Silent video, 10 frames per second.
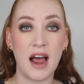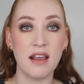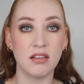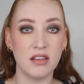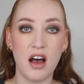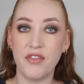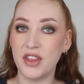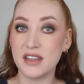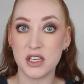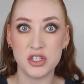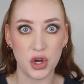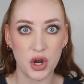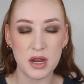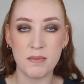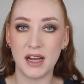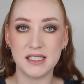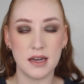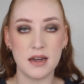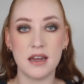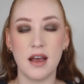I love this Dirty
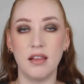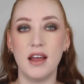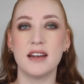Martini color.